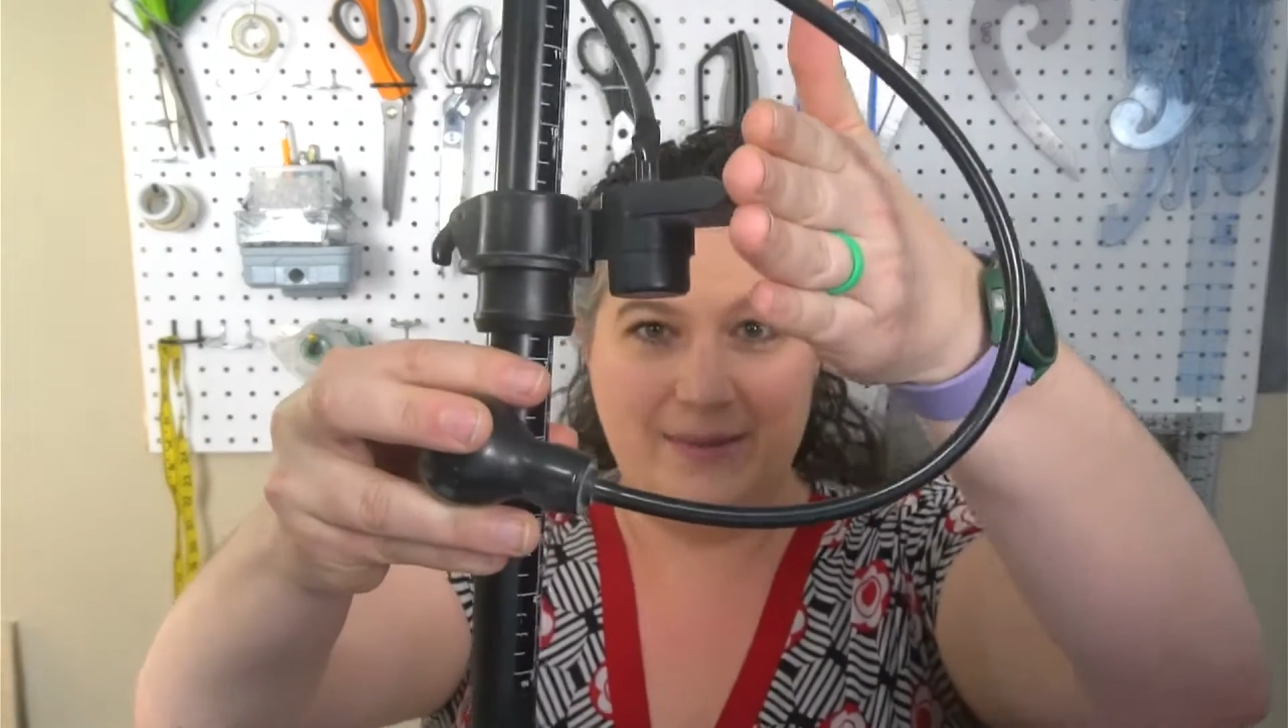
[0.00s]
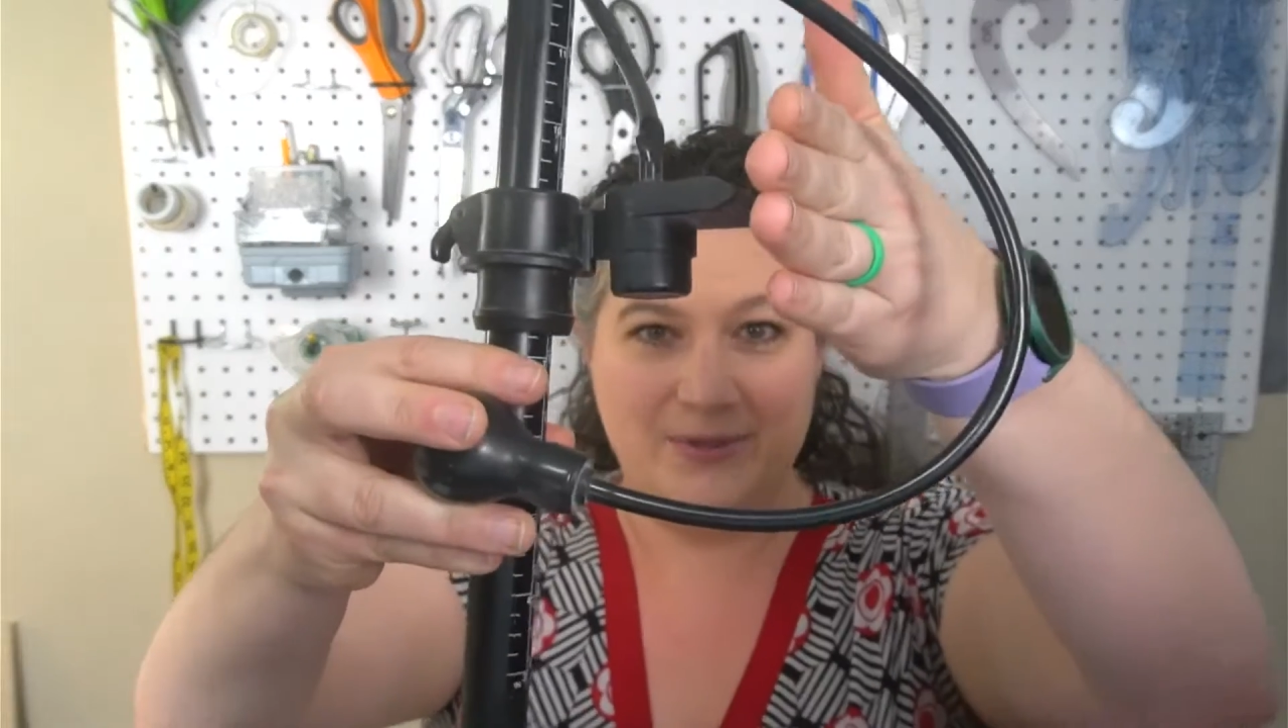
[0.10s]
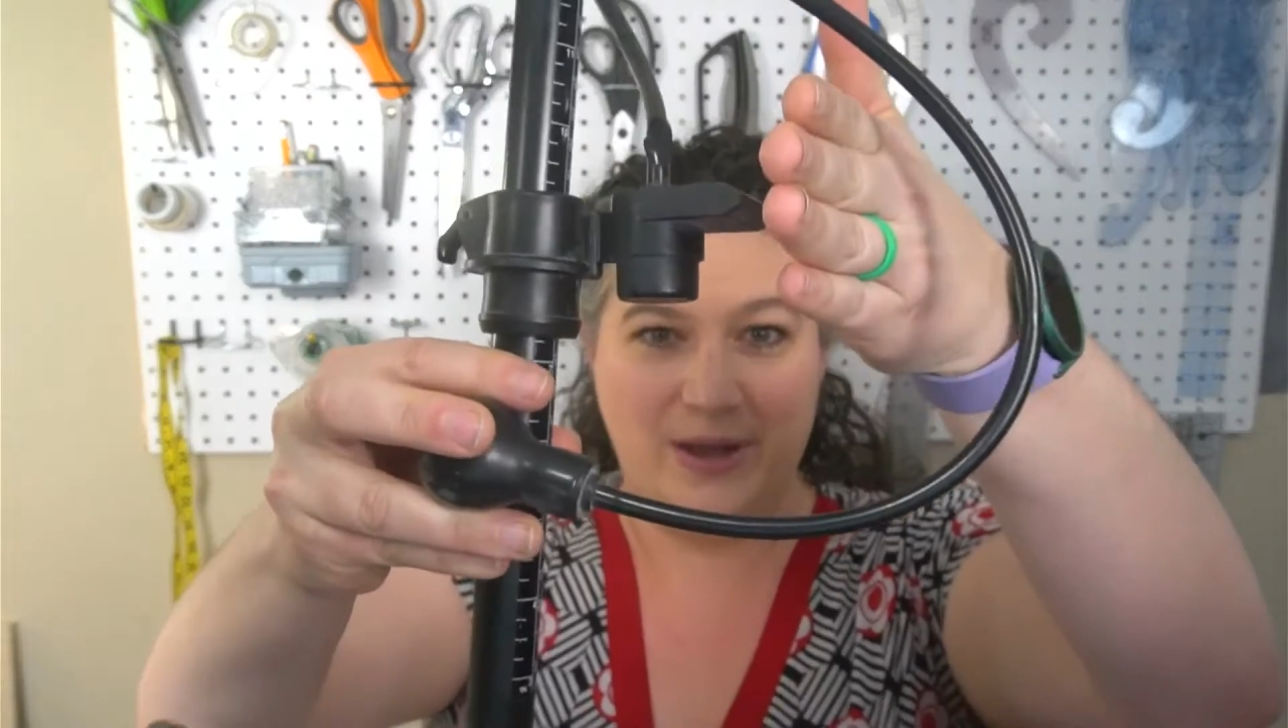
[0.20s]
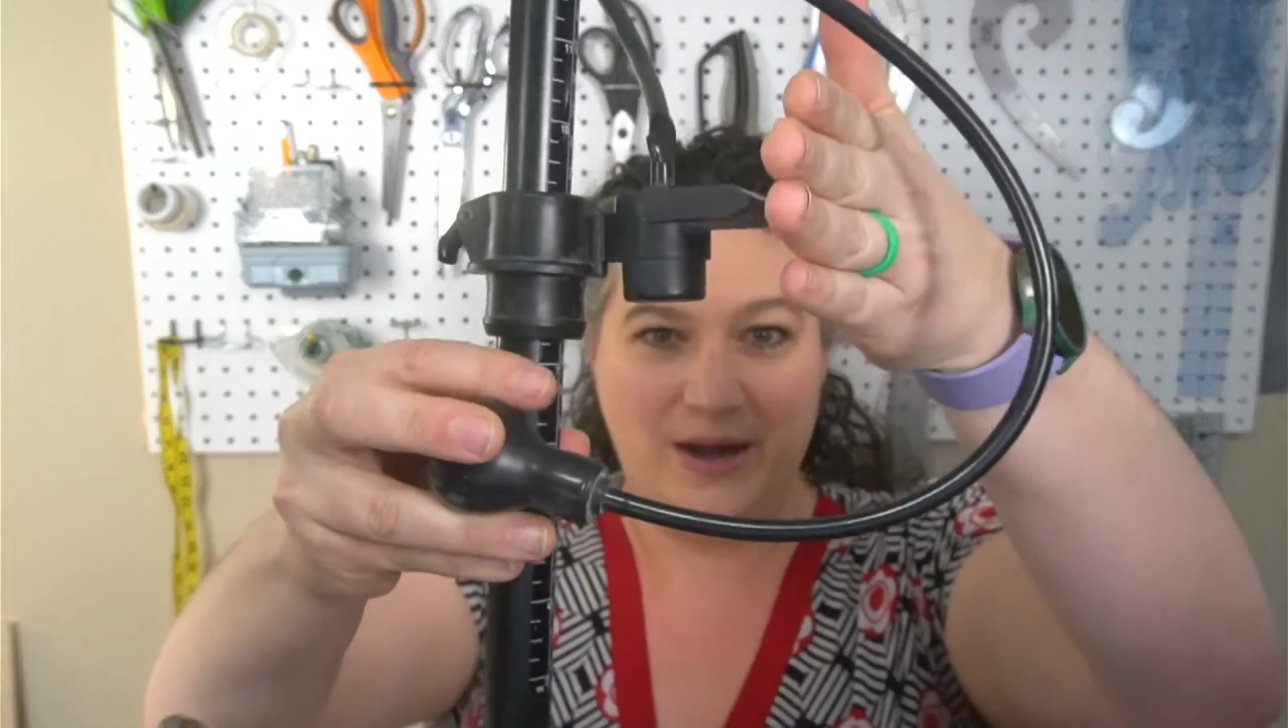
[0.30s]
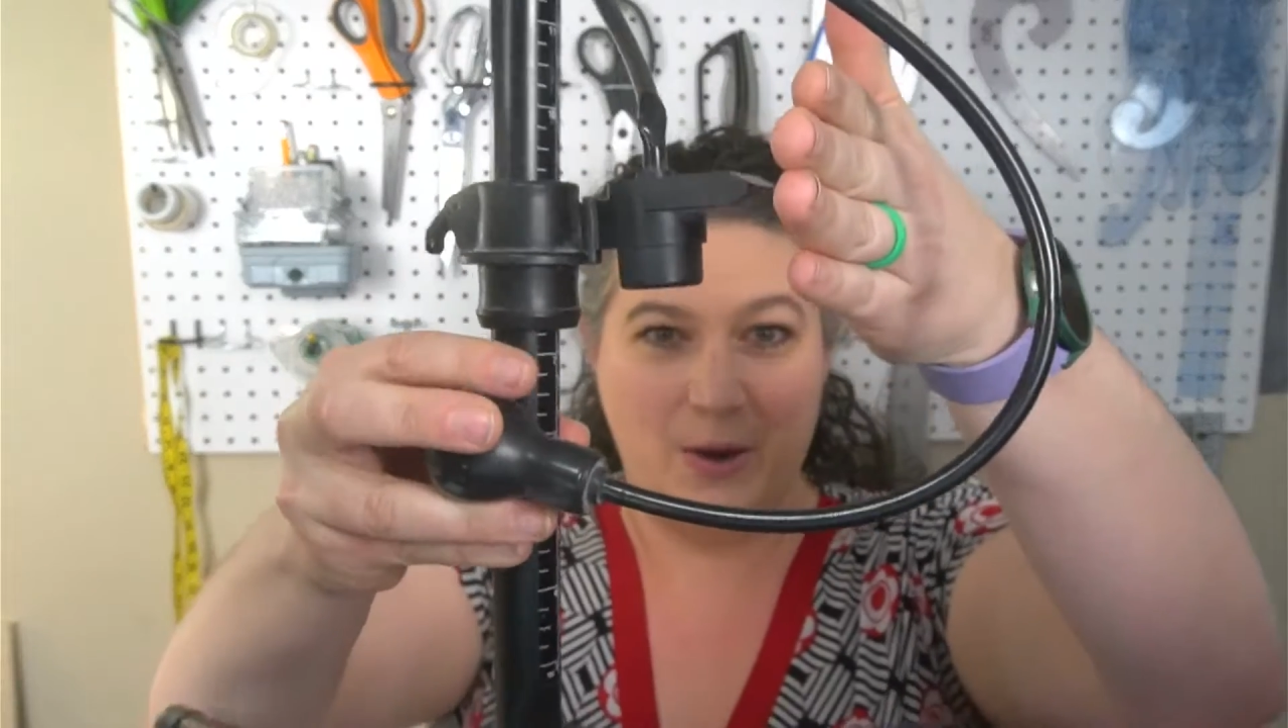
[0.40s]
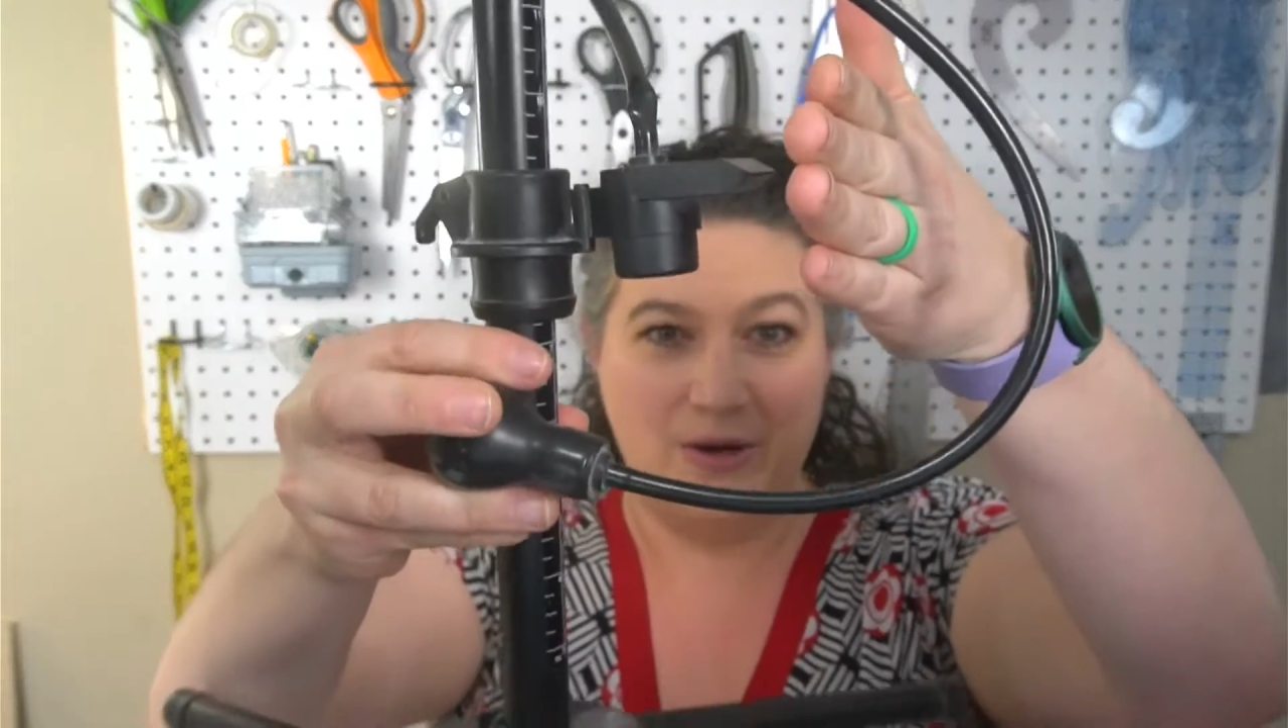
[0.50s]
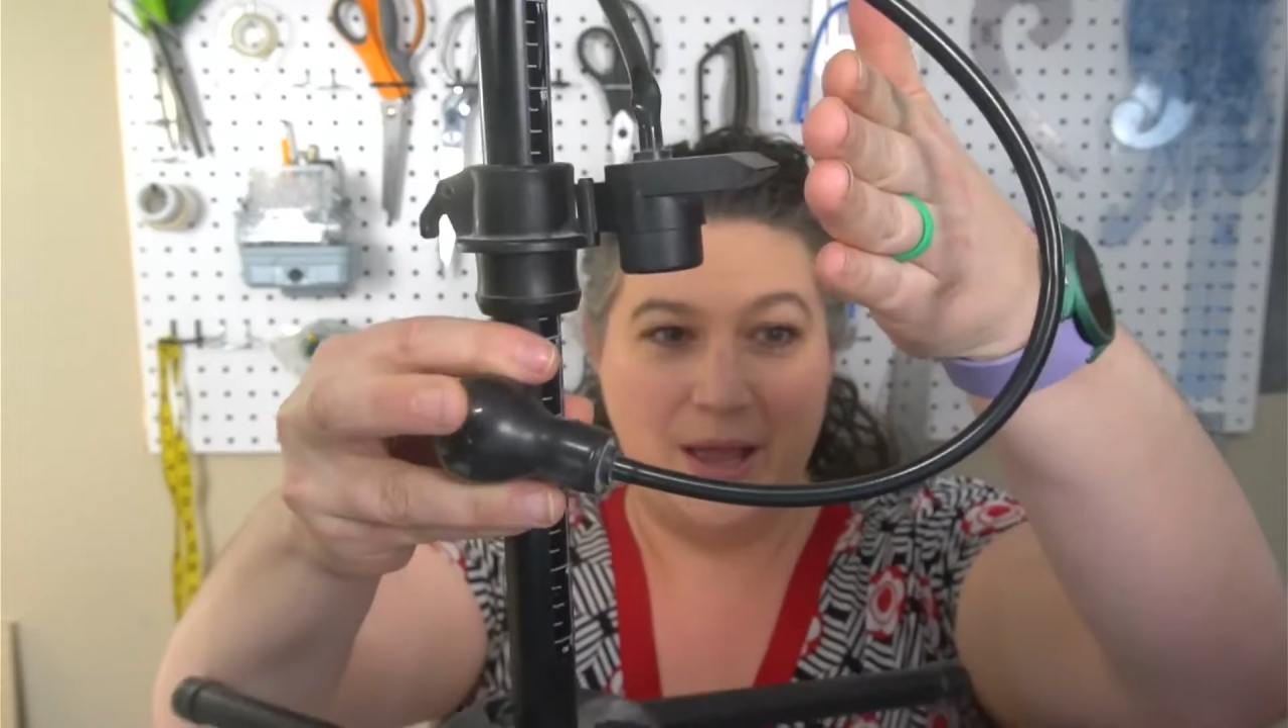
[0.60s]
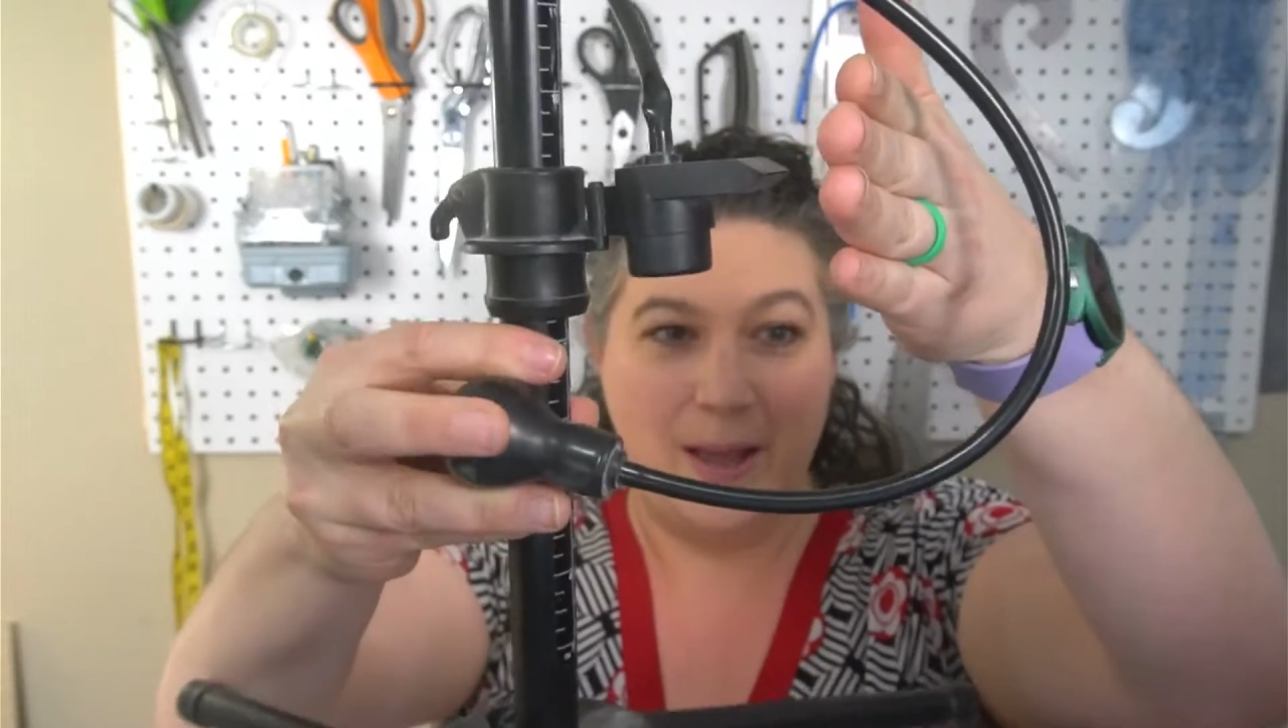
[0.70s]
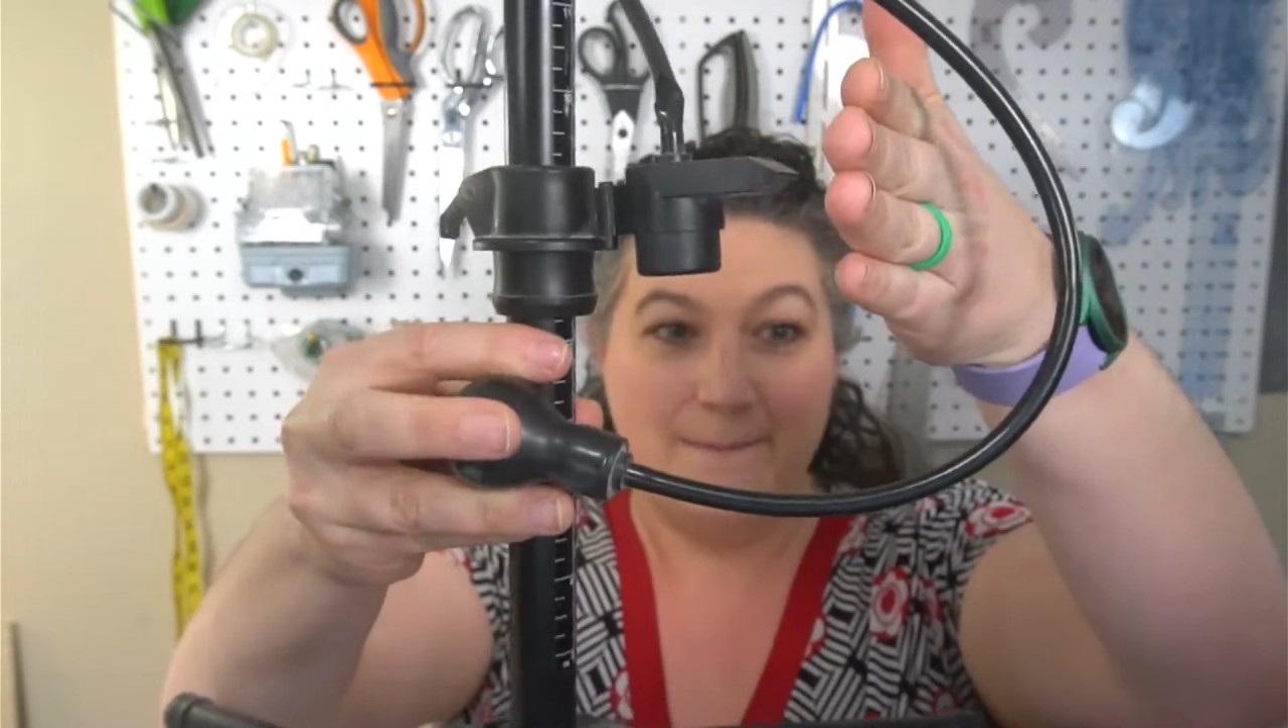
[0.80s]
up so I don't